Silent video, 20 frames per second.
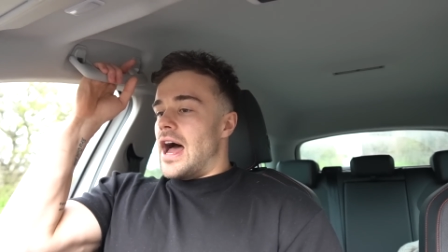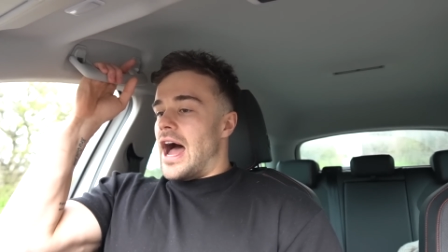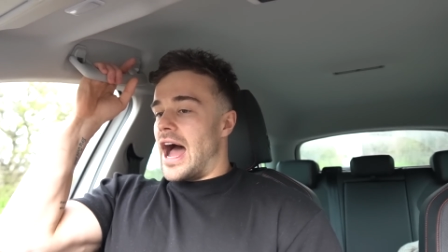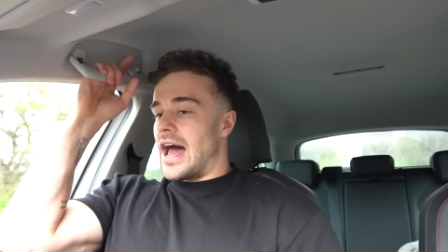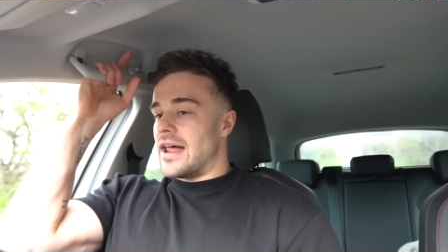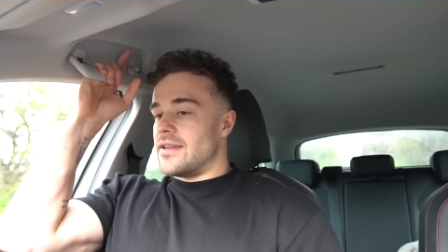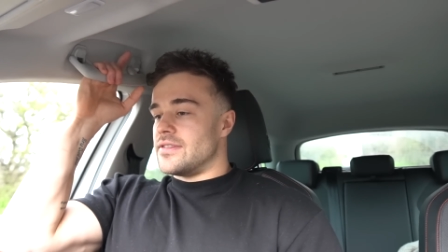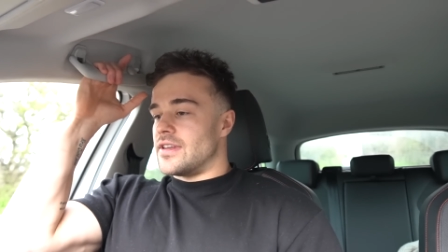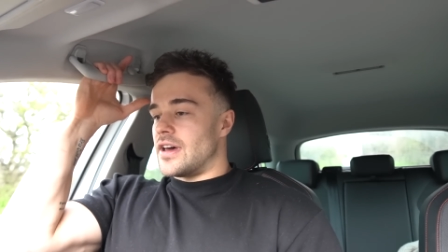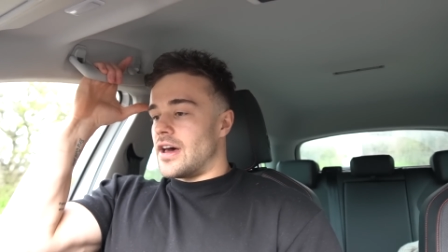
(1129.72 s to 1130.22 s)

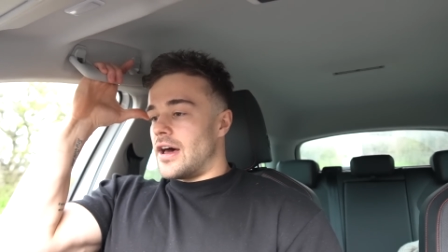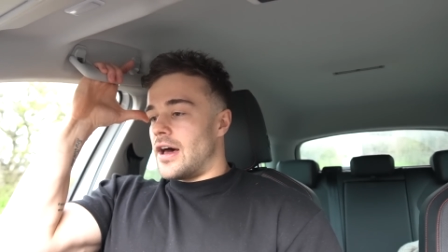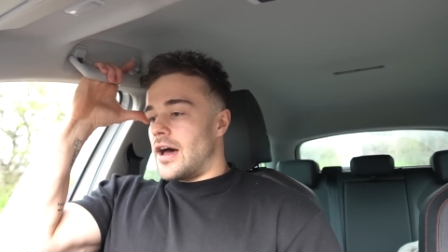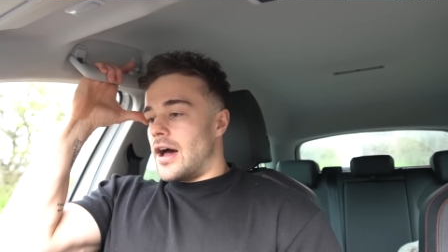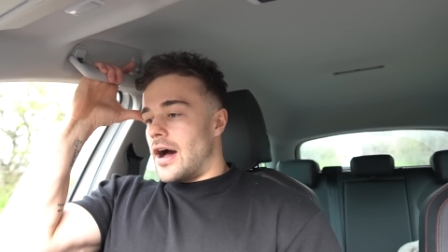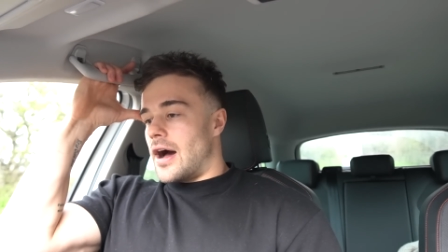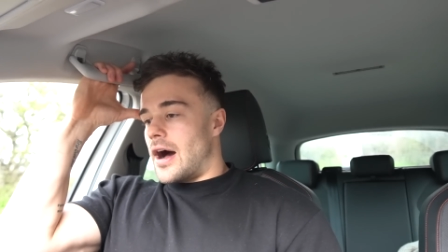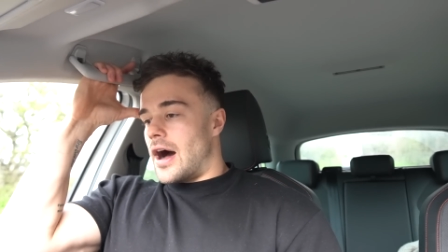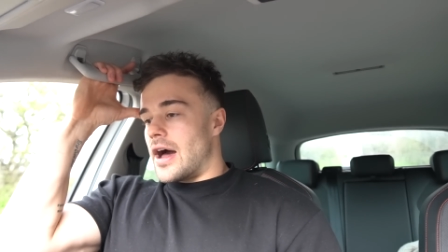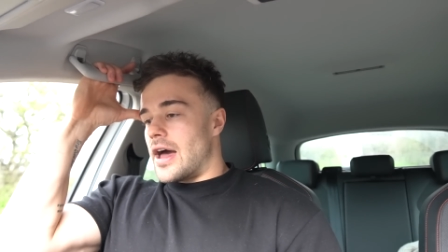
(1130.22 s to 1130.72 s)
And
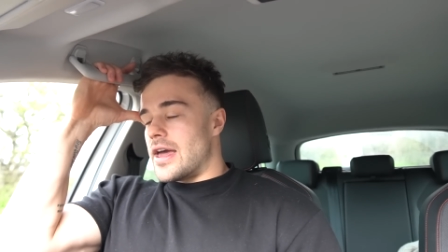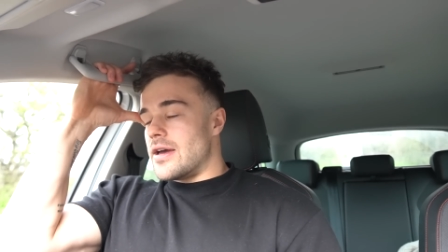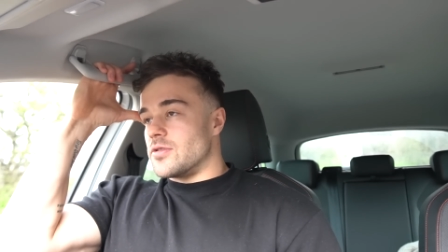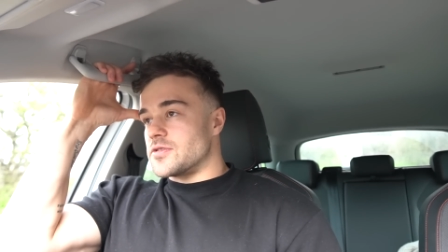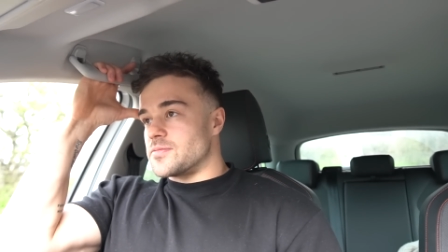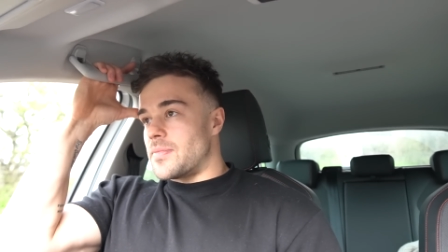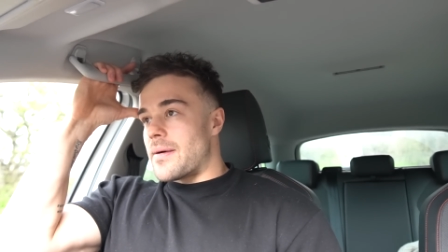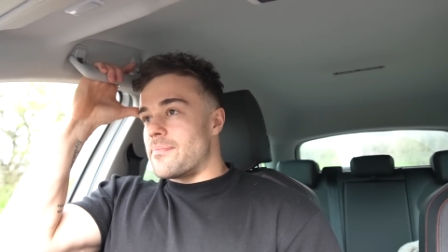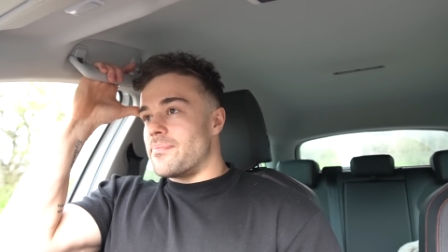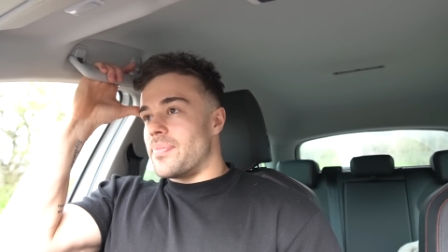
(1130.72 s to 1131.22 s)
uh, it
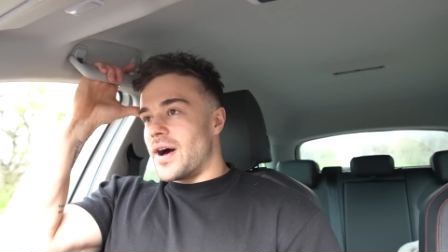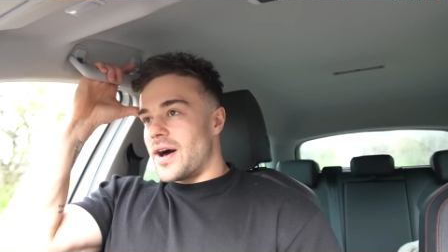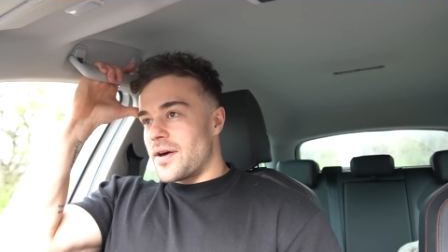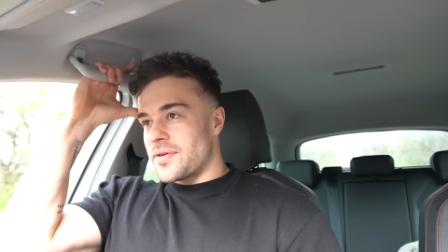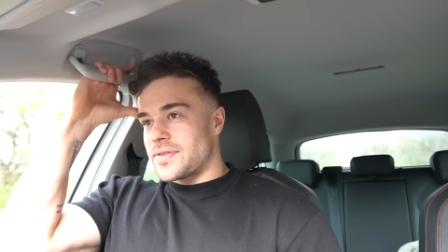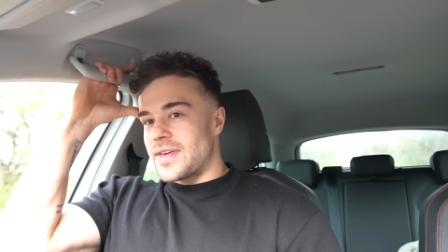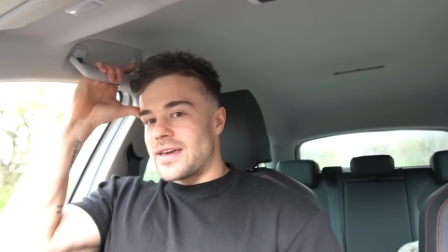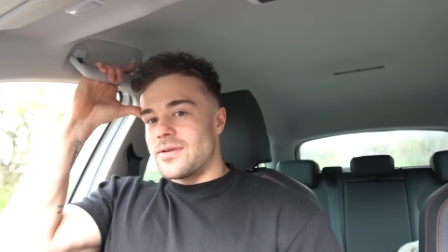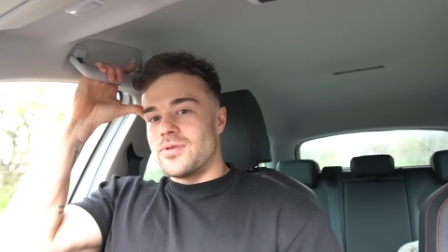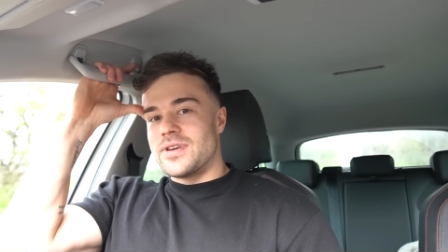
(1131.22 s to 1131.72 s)
was my
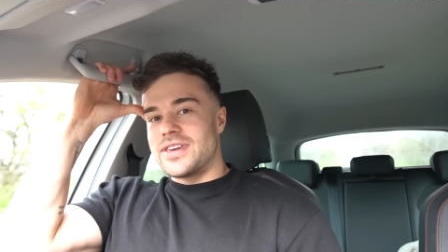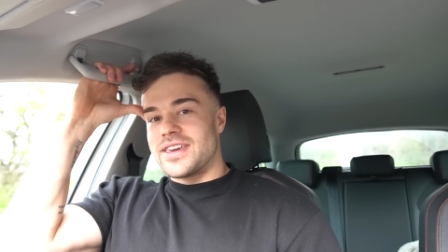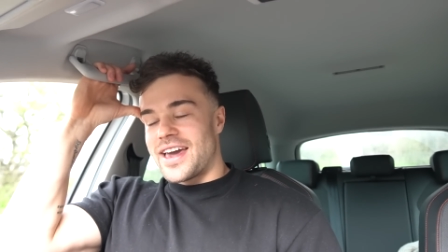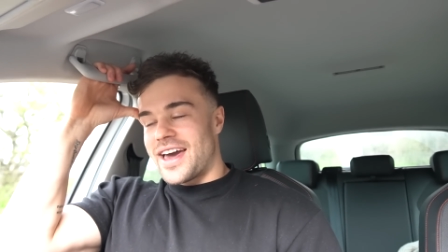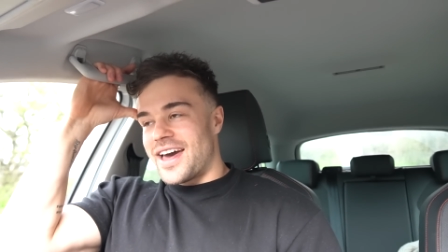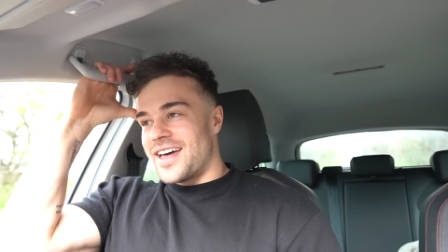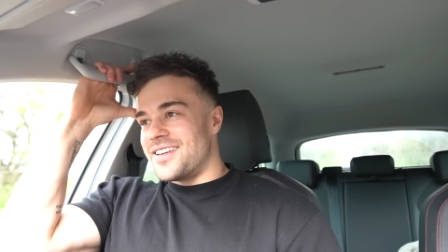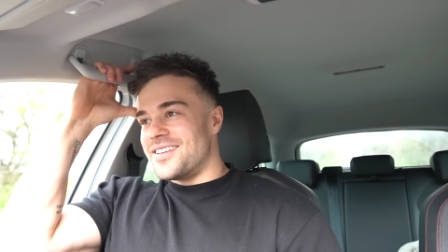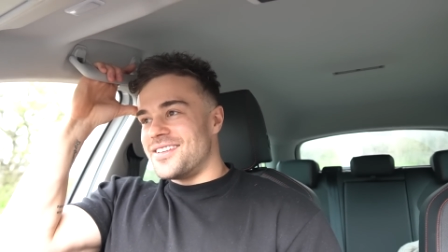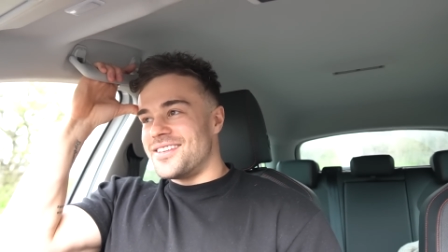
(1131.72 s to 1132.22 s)
birthday
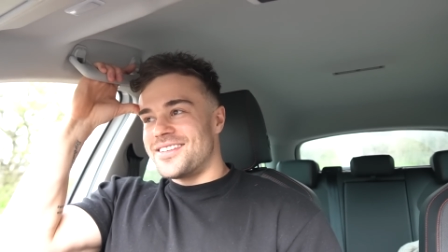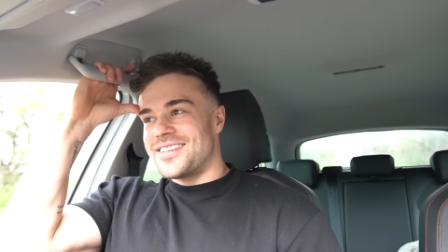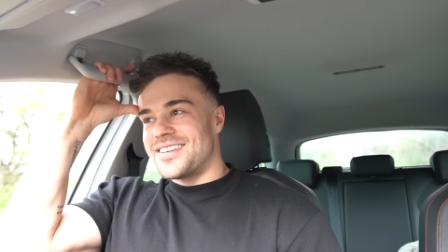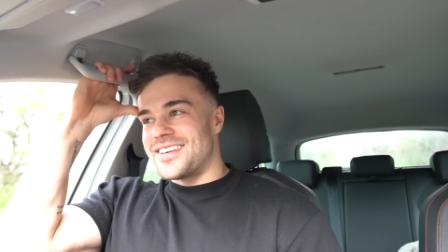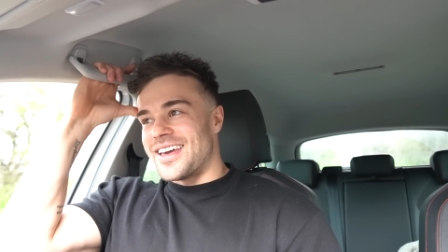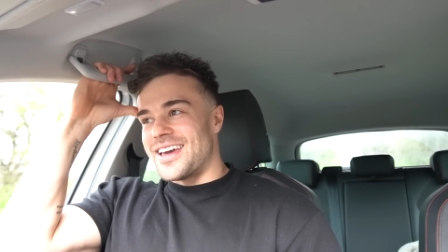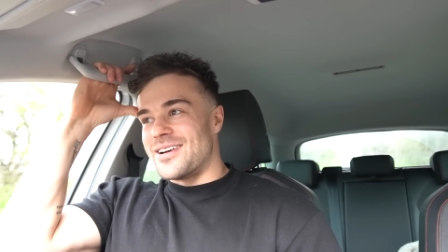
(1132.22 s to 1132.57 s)
weekend.